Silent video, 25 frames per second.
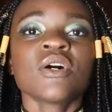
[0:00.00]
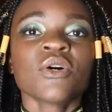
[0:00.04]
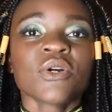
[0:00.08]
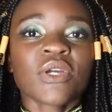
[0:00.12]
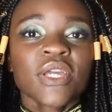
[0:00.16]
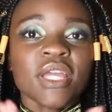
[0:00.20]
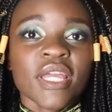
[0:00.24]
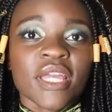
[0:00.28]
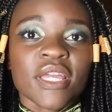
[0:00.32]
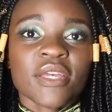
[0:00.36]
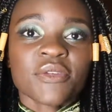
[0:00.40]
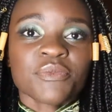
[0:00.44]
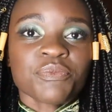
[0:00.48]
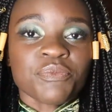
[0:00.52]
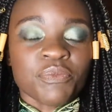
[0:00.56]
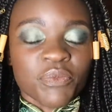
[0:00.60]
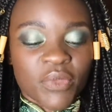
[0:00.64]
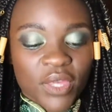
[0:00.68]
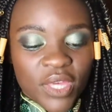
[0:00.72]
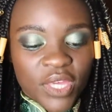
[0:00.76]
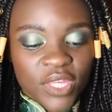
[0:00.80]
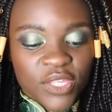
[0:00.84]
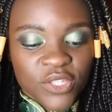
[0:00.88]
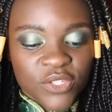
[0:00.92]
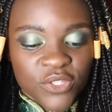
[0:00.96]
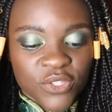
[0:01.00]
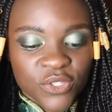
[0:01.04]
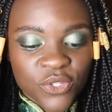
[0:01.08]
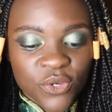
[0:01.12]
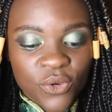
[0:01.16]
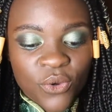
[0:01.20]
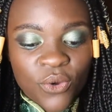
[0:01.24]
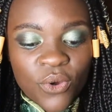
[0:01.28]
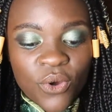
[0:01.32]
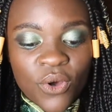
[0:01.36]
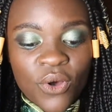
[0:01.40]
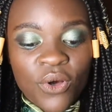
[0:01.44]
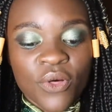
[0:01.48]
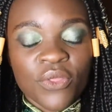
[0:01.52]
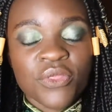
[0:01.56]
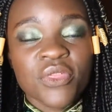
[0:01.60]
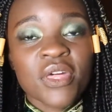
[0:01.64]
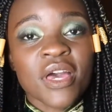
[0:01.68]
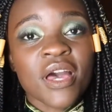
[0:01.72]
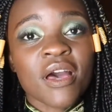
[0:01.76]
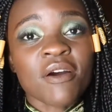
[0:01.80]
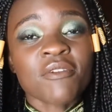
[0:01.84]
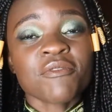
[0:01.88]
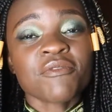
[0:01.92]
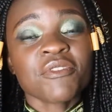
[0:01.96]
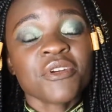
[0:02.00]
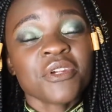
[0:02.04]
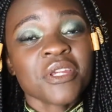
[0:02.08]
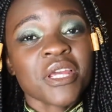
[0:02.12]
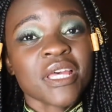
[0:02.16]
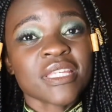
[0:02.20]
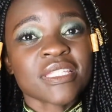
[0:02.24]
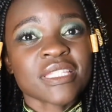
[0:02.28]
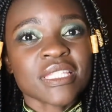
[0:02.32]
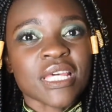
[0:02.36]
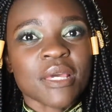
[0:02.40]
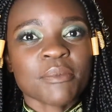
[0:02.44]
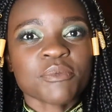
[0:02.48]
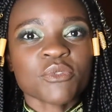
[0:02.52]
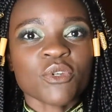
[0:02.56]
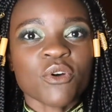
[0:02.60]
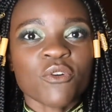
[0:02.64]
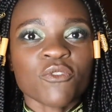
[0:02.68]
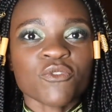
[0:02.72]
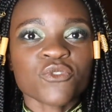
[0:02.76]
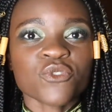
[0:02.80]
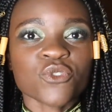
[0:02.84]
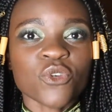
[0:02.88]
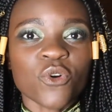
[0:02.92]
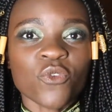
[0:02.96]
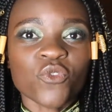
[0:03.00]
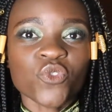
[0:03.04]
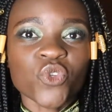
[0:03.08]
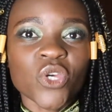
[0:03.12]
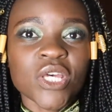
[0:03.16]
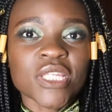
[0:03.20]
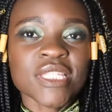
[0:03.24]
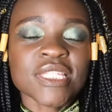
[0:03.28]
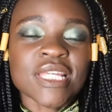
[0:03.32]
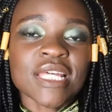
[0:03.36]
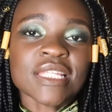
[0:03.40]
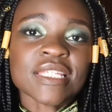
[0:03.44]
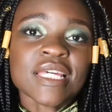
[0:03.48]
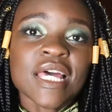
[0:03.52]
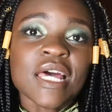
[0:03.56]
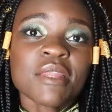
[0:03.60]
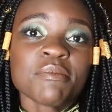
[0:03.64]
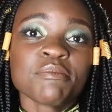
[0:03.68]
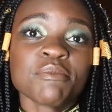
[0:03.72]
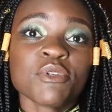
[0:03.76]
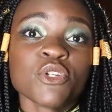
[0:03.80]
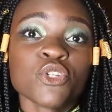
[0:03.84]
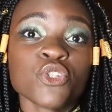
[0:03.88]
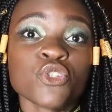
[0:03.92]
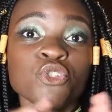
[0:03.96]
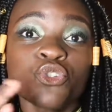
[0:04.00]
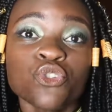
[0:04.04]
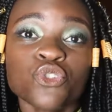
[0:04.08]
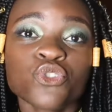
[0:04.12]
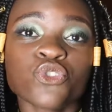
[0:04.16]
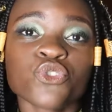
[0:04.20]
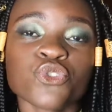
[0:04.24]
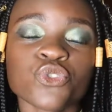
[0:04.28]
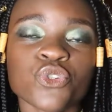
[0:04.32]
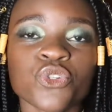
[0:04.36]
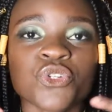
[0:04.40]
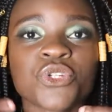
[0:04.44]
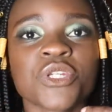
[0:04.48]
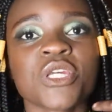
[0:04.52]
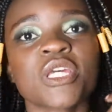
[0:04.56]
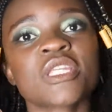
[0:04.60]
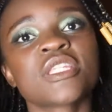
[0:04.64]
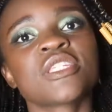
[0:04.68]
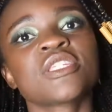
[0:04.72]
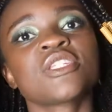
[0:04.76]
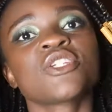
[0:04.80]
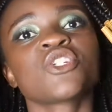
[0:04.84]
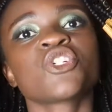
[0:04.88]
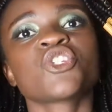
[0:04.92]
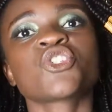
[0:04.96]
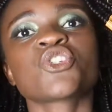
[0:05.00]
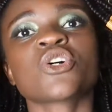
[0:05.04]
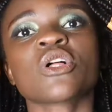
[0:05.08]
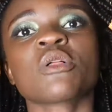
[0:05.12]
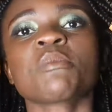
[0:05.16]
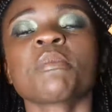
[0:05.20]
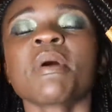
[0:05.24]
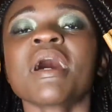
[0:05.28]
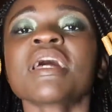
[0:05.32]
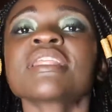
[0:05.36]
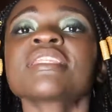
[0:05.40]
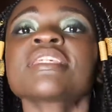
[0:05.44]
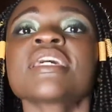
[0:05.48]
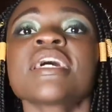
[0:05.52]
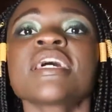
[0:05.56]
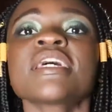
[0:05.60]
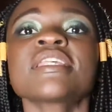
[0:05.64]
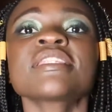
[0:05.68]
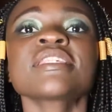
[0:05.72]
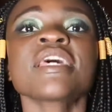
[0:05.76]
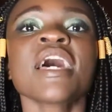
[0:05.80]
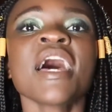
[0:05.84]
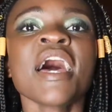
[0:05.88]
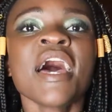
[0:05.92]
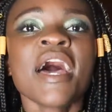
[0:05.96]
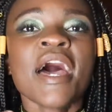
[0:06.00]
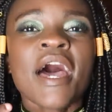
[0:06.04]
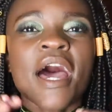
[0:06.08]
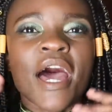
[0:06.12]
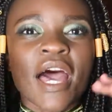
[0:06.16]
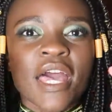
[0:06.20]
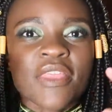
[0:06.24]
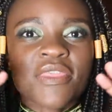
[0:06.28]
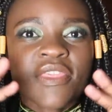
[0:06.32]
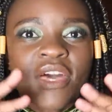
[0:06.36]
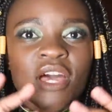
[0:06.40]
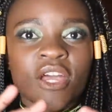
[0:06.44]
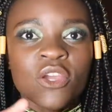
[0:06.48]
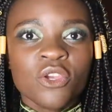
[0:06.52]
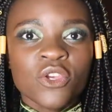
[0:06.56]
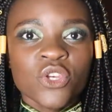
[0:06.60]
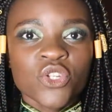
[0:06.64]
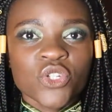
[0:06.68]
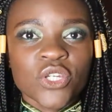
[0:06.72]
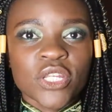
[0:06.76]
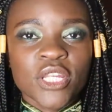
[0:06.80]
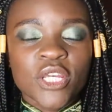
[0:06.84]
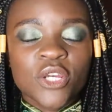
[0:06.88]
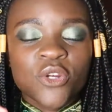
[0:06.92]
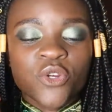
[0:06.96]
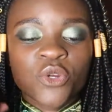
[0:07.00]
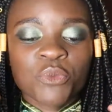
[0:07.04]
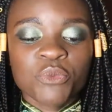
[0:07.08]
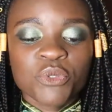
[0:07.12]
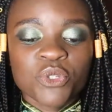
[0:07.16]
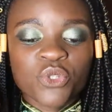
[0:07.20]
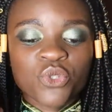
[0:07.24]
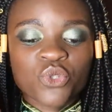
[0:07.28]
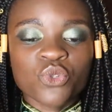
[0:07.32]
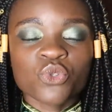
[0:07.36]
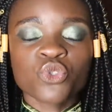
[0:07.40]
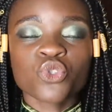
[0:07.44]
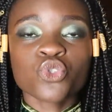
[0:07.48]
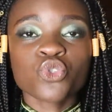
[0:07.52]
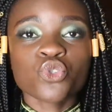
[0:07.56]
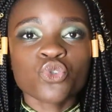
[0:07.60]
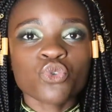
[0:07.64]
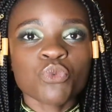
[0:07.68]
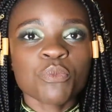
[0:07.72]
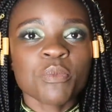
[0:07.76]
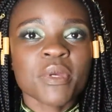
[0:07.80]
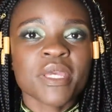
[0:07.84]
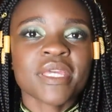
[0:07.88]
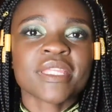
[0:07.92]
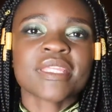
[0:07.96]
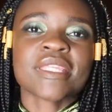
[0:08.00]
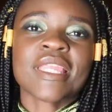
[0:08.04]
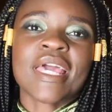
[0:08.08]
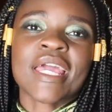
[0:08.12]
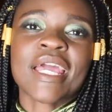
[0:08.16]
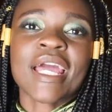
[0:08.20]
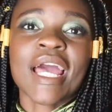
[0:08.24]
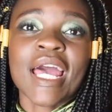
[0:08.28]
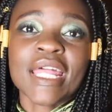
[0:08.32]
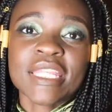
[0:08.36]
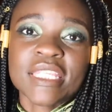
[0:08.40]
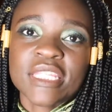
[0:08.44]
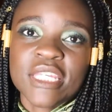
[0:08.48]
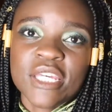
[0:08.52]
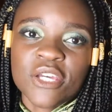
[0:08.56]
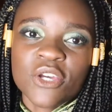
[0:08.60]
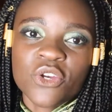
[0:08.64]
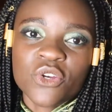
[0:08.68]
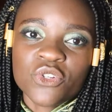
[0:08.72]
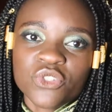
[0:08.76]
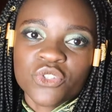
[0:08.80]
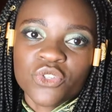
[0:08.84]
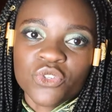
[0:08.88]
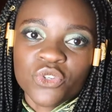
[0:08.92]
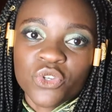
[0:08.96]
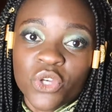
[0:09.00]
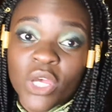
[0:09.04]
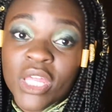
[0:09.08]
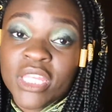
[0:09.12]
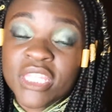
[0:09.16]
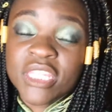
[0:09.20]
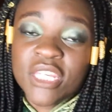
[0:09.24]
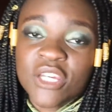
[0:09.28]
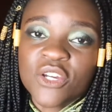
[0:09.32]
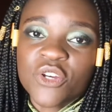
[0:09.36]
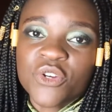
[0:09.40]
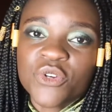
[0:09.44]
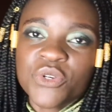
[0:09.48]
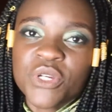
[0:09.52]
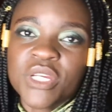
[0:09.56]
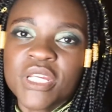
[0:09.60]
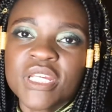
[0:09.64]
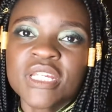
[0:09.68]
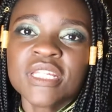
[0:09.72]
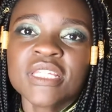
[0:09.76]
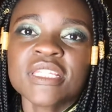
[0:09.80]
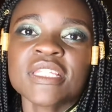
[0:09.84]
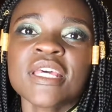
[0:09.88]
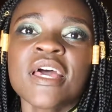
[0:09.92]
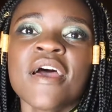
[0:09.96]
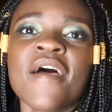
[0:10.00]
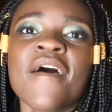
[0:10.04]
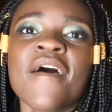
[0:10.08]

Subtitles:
Okay, so there are various types of softwares that can be used to create digital patterns, and they're usually grouped into two main like categories.